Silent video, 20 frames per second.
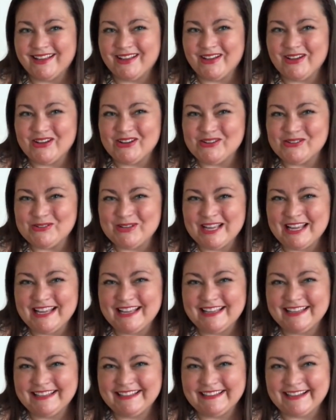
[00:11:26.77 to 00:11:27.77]

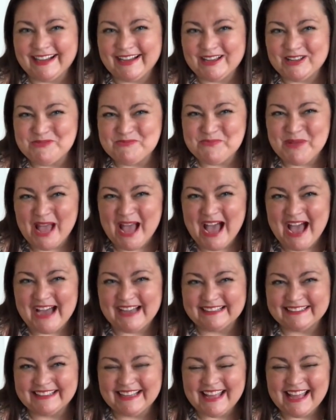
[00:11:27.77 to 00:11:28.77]
Okay, I am
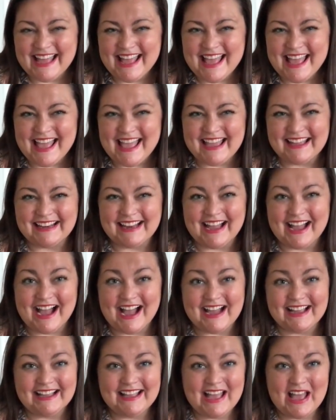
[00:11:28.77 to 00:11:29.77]
back and
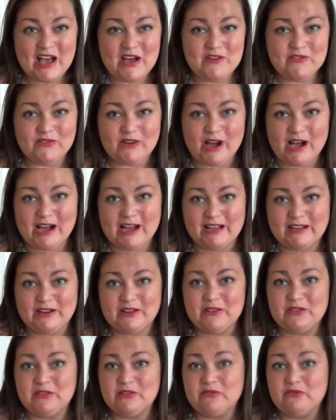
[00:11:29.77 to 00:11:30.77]
I have on
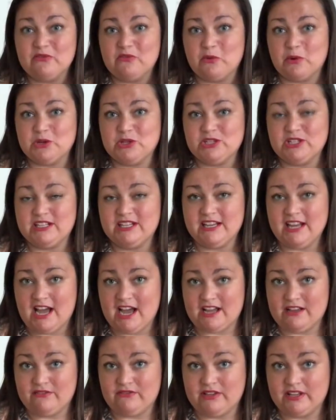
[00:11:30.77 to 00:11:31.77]
the Fortune and
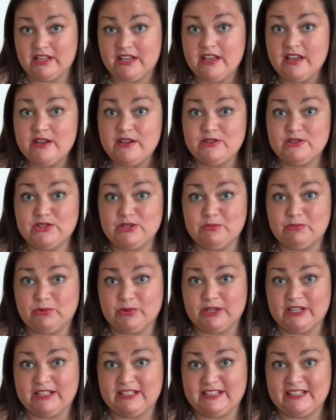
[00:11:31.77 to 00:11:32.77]
Ivy
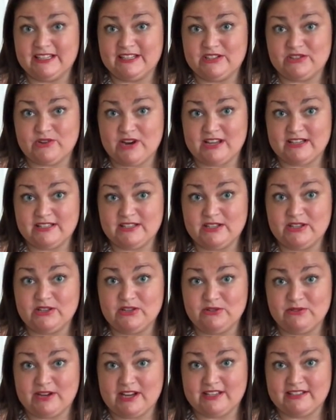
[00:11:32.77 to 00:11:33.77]
Sabrina knit dress.
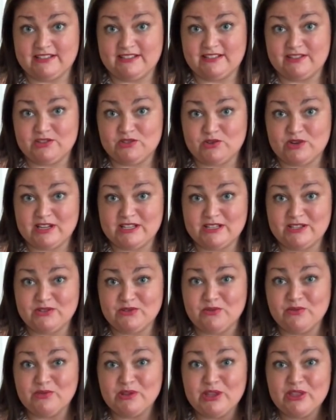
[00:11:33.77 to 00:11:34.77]
You guys, this dress is
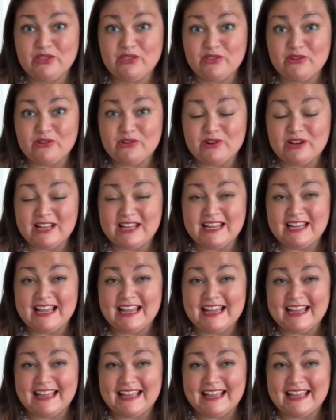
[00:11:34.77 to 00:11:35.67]
only $38.